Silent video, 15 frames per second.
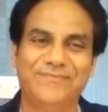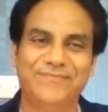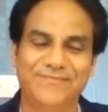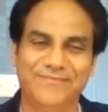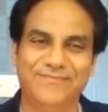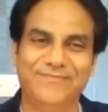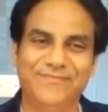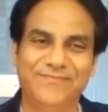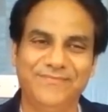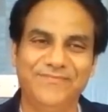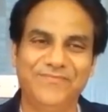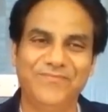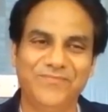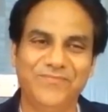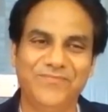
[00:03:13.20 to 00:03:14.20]

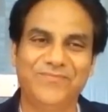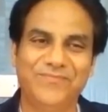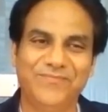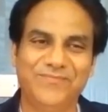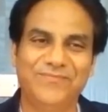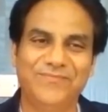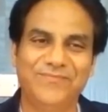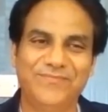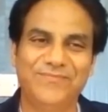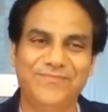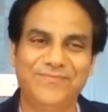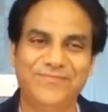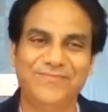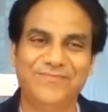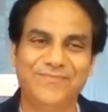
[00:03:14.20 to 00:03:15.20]

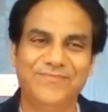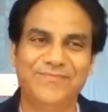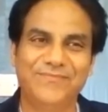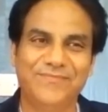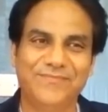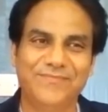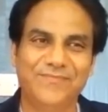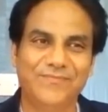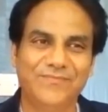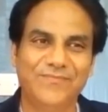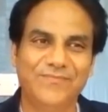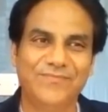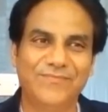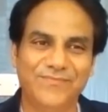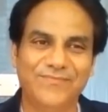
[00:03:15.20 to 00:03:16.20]

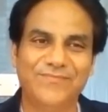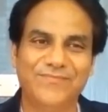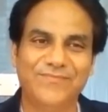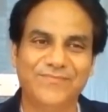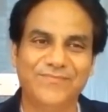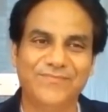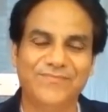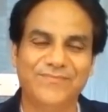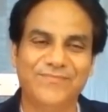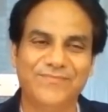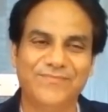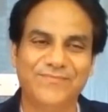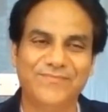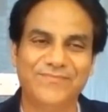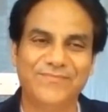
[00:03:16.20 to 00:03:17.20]

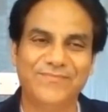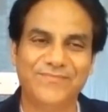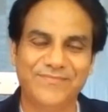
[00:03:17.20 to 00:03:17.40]
This person isn't speaking.